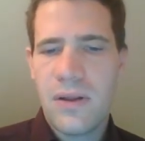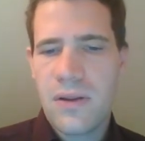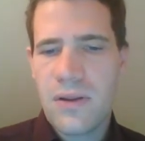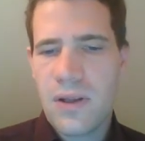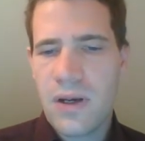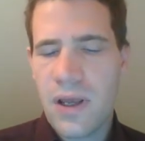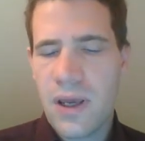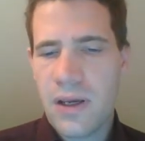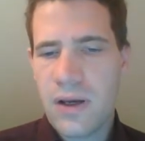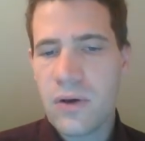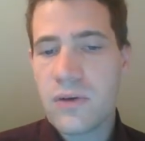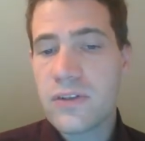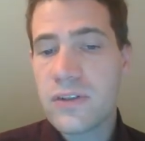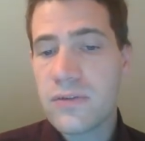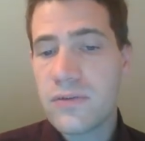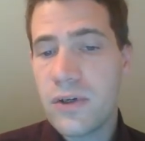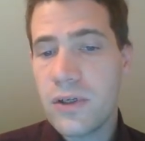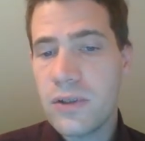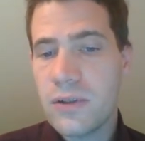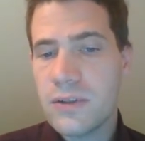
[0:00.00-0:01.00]
The line goes as
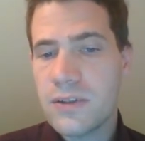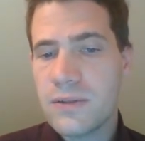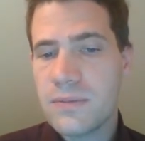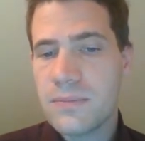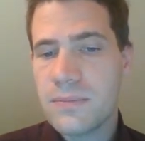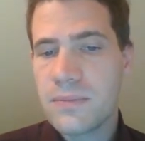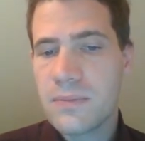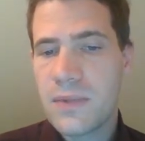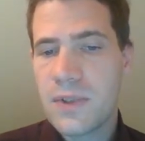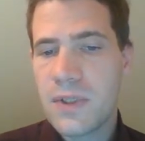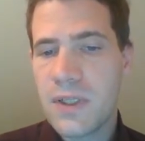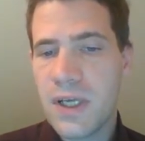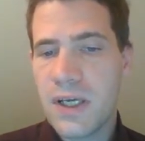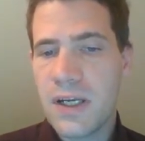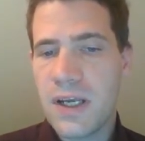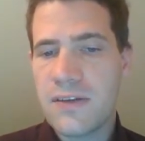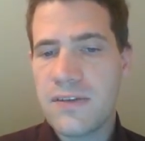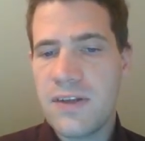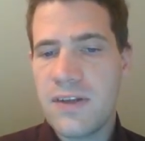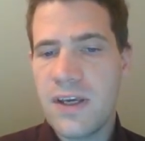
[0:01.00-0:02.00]
follows: knight
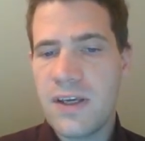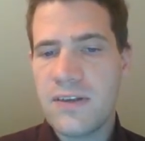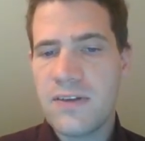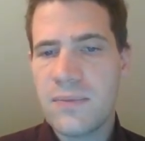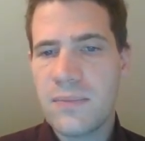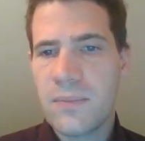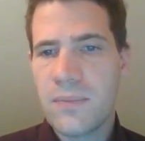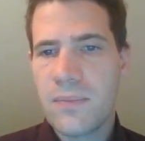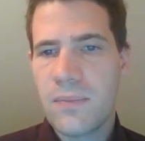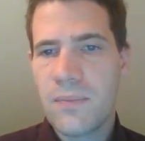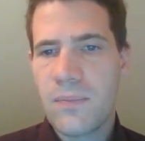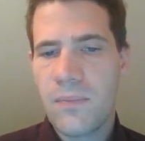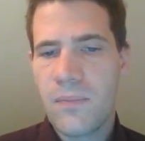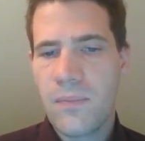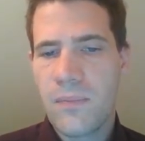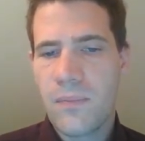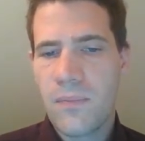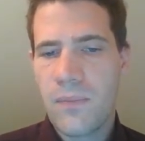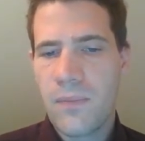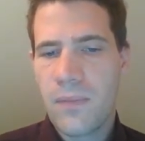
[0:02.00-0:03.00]
a6,
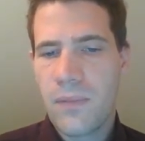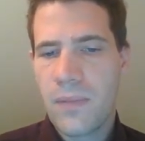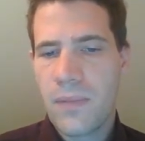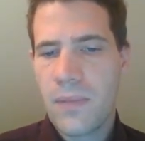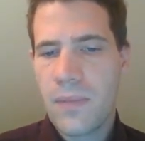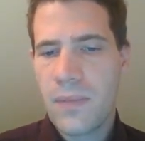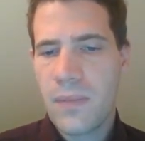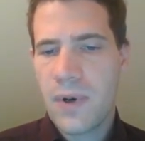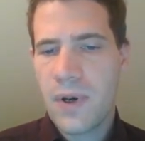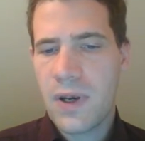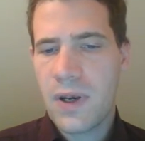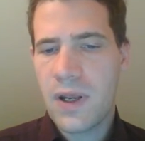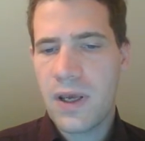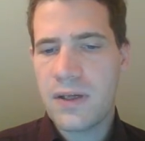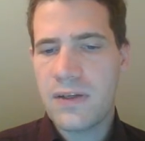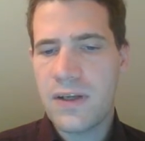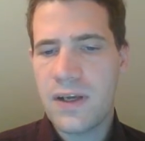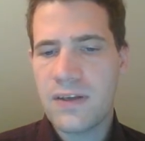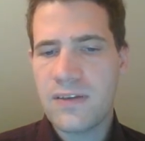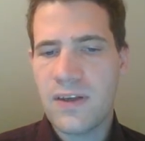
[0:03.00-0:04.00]

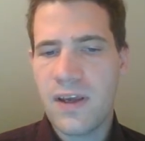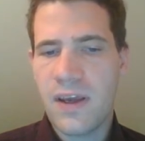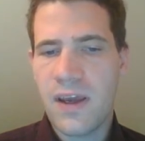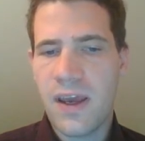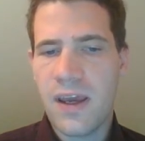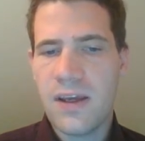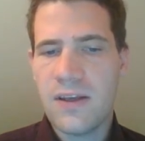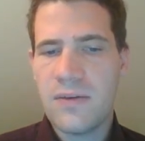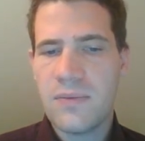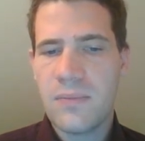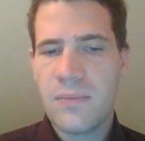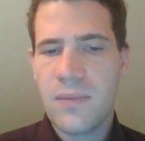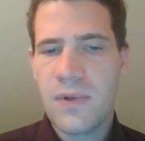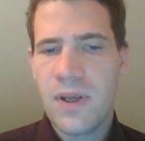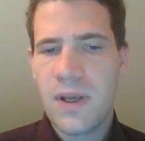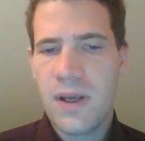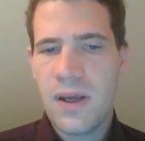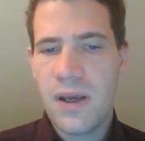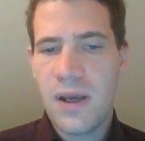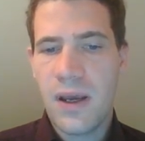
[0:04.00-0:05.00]
knight takes a8,
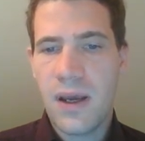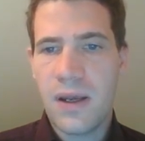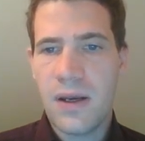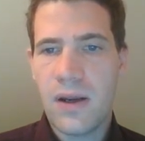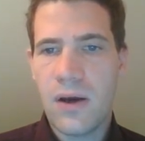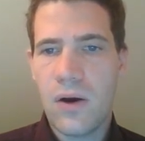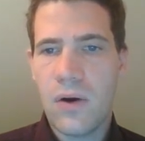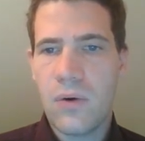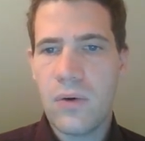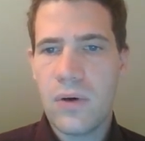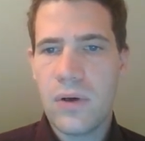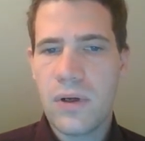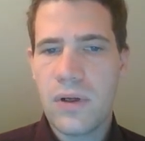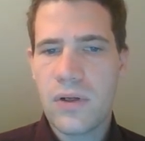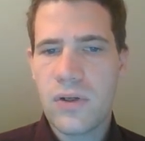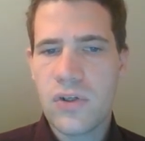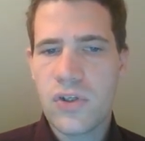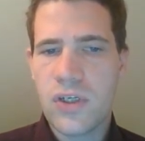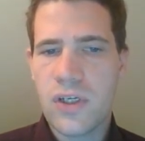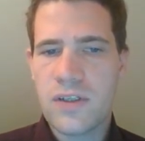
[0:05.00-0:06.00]
and now
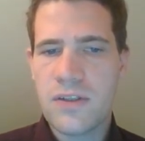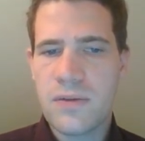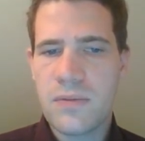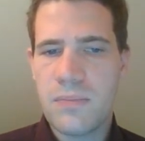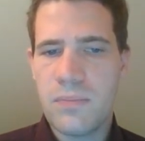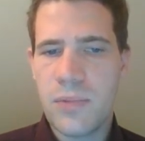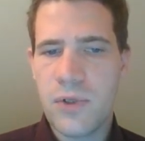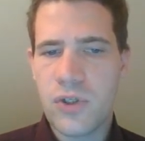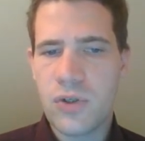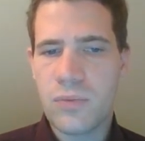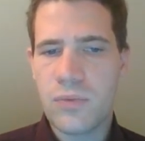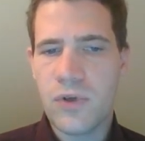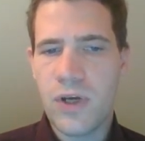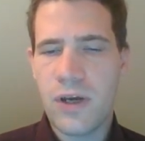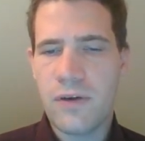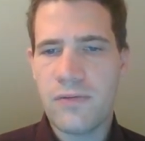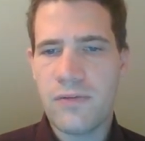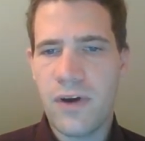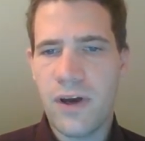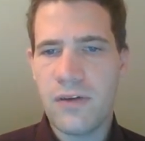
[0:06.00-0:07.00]
just bishop to
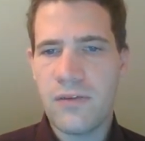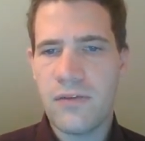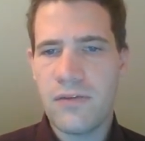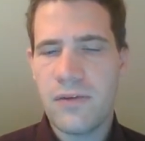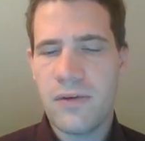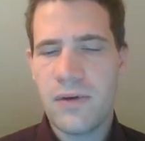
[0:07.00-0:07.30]
f5.